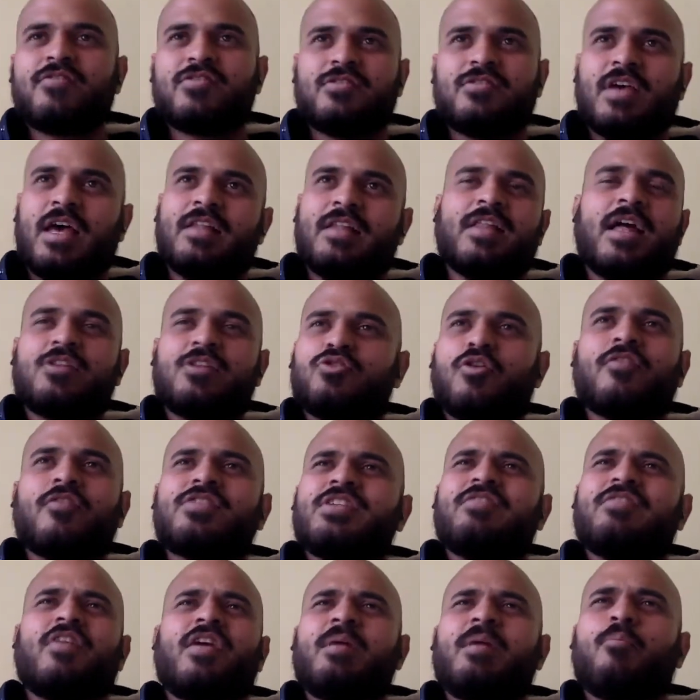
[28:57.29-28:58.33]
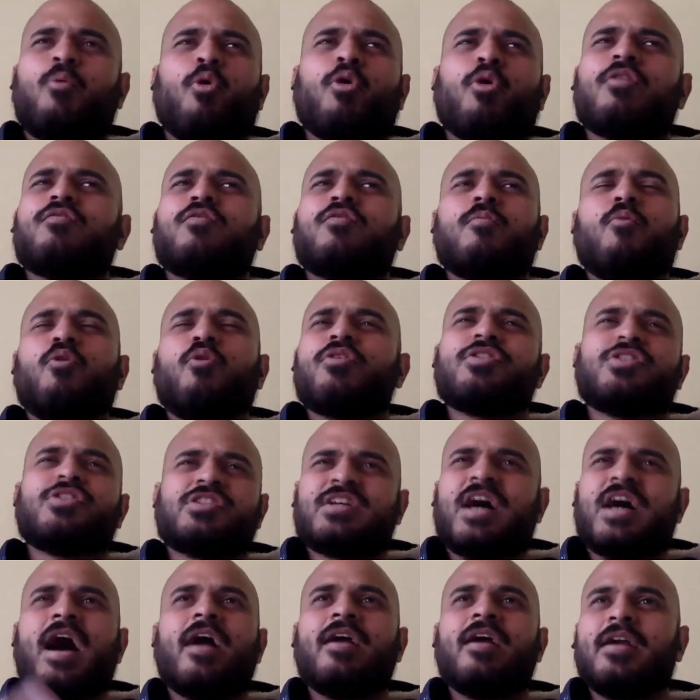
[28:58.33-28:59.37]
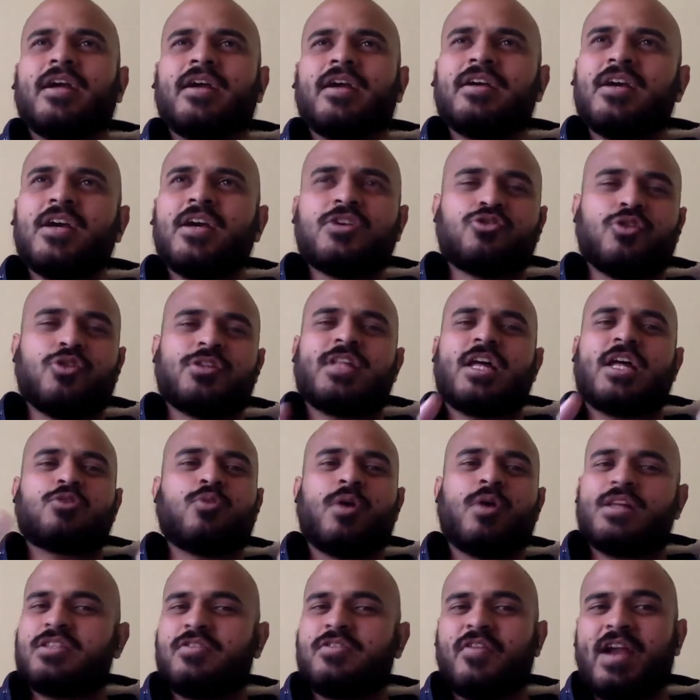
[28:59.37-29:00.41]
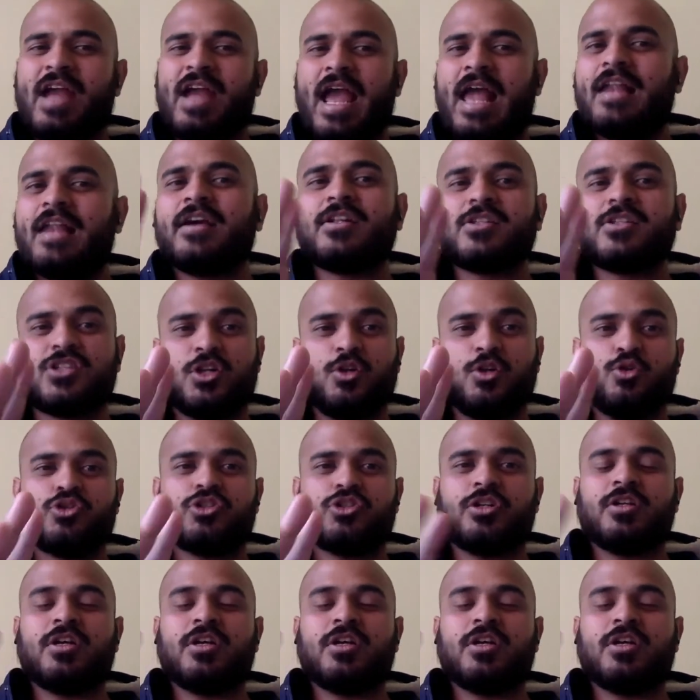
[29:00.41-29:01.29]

And that's obviously very important for more than just hiring. So that's why it's a very elegant solution.